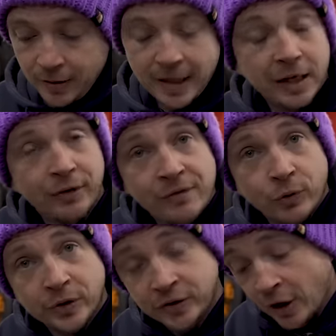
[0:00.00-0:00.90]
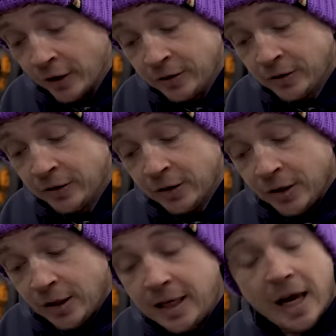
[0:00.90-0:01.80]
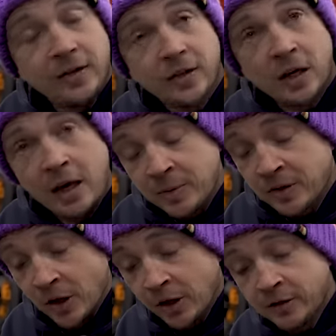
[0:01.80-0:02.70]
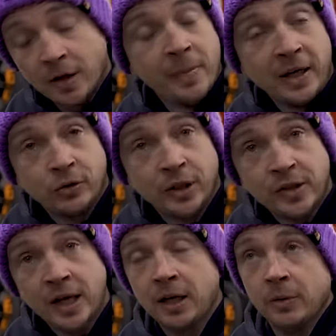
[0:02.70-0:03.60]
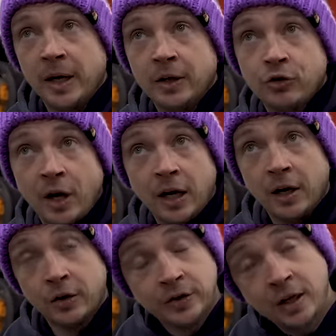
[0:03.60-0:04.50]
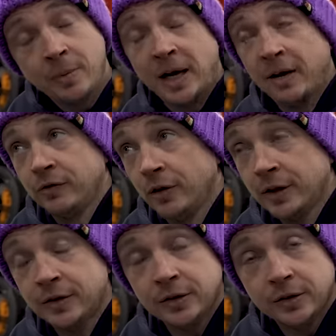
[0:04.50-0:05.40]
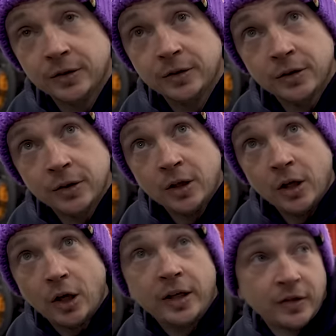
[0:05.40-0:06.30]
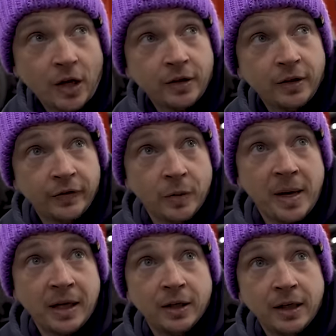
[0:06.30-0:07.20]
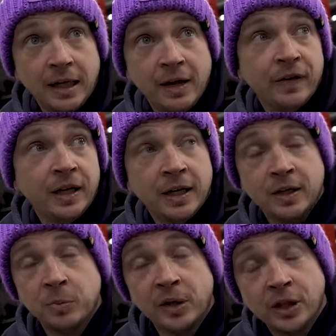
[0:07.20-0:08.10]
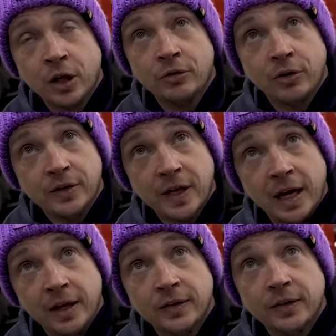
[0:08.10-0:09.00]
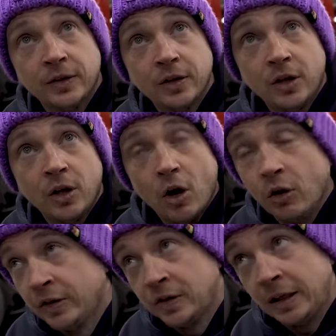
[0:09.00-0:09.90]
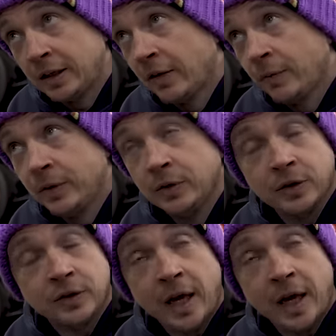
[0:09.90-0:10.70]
get your invoice signed, get a disclaimer signed, and make sure they're taking it away in a trailer because they're coming after us. Like it's hard enough to make a living in this bloody country as it is. Yep. Honestly, government just